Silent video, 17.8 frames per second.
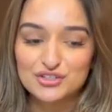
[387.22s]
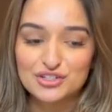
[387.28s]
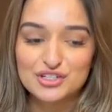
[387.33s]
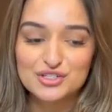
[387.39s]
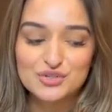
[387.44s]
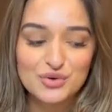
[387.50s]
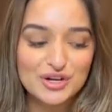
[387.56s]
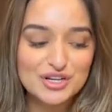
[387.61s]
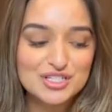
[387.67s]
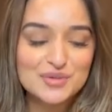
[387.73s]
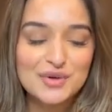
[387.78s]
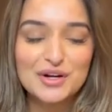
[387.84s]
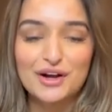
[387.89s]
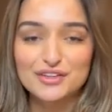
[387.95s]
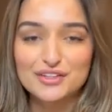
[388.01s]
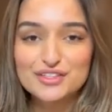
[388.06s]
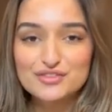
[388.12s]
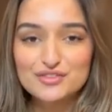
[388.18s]
treat toy so i
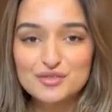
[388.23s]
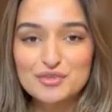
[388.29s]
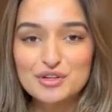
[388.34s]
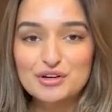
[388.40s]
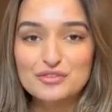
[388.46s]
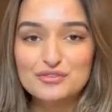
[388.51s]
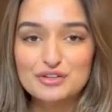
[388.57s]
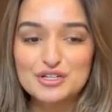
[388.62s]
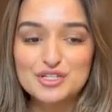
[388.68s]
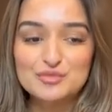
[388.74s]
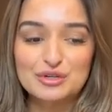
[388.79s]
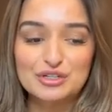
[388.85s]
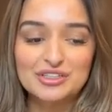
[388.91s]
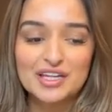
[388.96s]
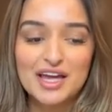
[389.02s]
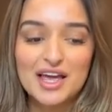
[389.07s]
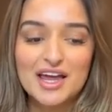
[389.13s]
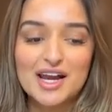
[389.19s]
got this for miko for his
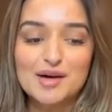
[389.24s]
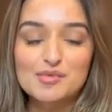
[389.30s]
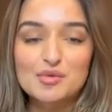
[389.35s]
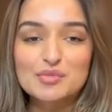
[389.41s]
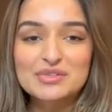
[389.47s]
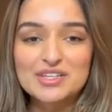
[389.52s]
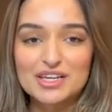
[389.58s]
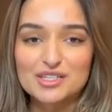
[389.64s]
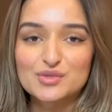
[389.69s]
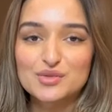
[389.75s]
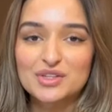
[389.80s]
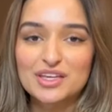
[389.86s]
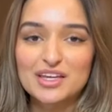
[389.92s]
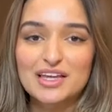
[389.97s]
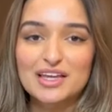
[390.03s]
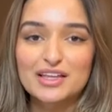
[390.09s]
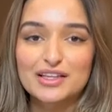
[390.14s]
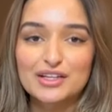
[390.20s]
birthday and i'm obsessed with it
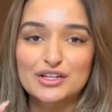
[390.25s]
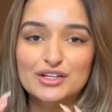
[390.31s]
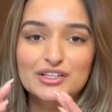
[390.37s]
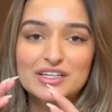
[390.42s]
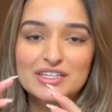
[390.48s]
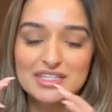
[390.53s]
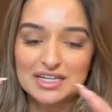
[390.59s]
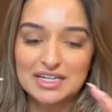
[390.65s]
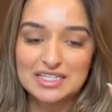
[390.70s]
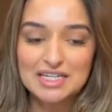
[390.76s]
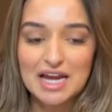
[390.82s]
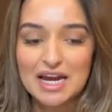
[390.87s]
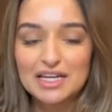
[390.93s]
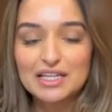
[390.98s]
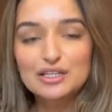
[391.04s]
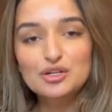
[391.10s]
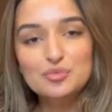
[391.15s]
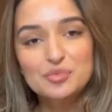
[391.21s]
it literally is like a
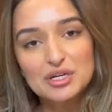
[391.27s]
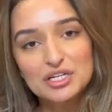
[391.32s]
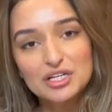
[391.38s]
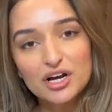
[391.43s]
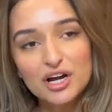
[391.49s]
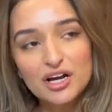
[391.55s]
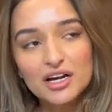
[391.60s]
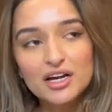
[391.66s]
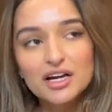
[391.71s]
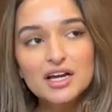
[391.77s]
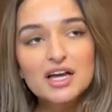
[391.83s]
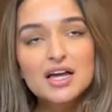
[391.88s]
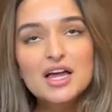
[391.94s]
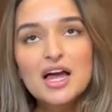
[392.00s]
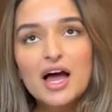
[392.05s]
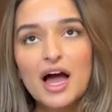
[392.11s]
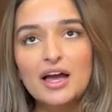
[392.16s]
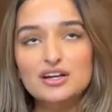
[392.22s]
tiny little pinata
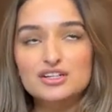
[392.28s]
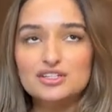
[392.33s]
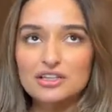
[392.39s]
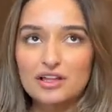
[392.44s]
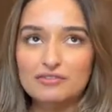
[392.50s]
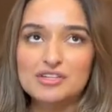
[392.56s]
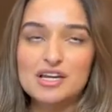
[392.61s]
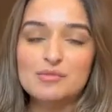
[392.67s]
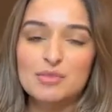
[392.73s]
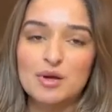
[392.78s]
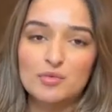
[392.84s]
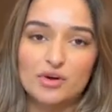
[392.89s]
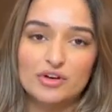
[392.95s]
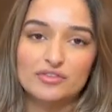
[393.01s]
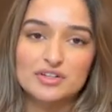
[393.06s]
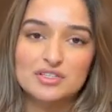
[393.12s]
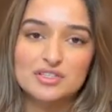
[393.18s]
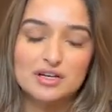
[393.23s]
i actually left it at my
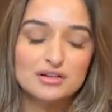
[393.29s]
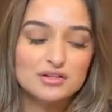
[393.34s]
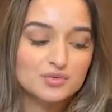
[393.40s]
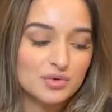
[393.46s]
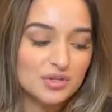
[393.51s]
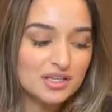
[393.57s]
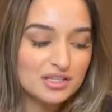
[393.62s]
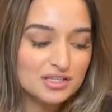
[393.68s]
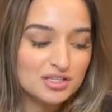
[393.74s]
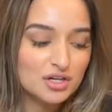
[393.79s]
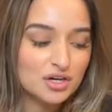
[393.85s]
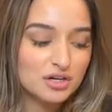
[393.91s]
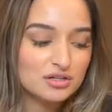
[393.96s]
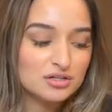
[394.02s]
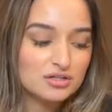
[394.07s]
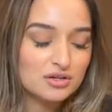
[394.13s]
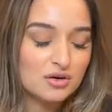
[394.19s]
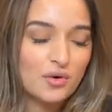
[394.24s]
boyfriend's house with his
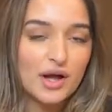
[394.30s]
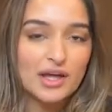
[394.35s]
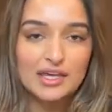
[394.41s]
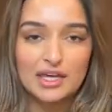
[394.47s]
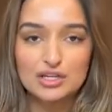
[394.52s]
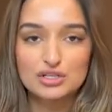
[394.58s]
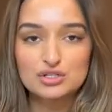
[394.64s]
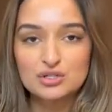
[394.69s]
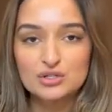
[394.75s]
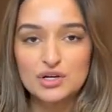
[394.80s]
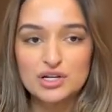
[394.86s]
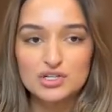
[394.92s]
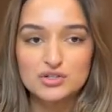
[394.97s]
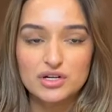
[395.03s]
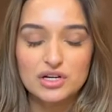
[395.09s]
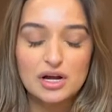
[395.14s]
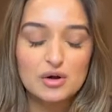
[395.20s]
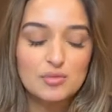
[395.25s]
dog so i can't show you guys
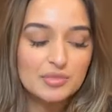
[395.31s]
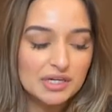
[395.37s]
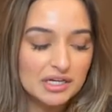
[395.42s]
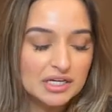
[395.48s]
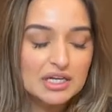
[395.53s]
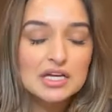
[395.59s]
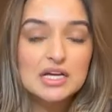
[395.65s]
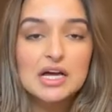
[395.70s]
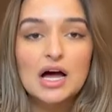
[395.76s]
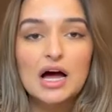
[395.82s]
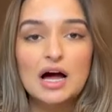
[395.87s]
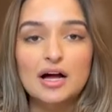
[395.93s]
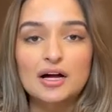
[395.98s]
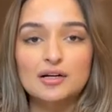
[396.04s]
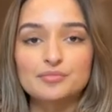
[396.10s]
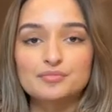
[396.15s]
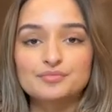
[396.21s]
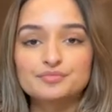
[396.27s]
right now but
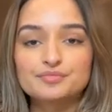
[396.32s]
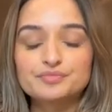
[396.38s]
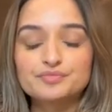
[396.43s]
um